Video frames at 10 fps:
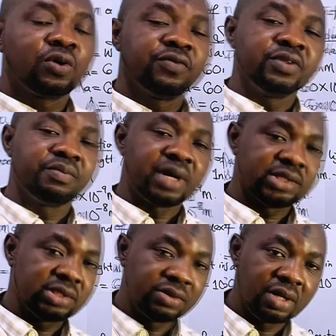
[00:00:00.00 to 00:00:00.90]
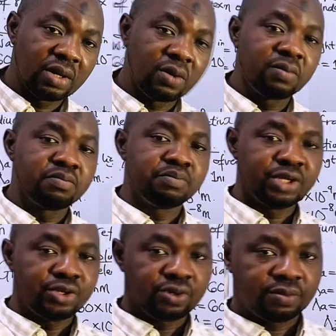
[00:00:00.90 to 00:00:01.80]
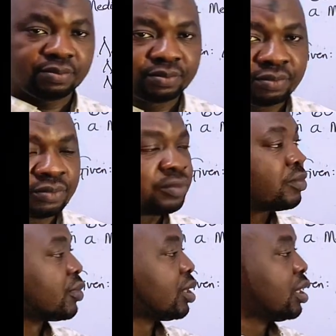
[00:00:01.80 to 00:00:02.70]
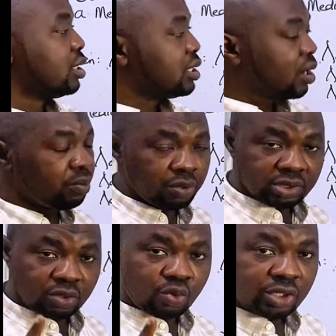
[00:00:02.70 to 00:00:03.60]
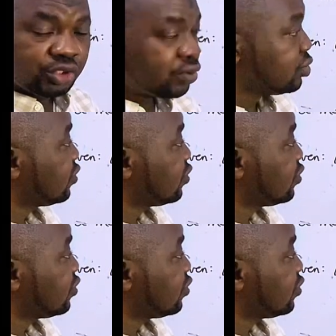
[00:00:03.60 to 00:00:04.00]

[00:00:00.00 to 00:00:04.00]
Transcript: of the material medium. Now, but the question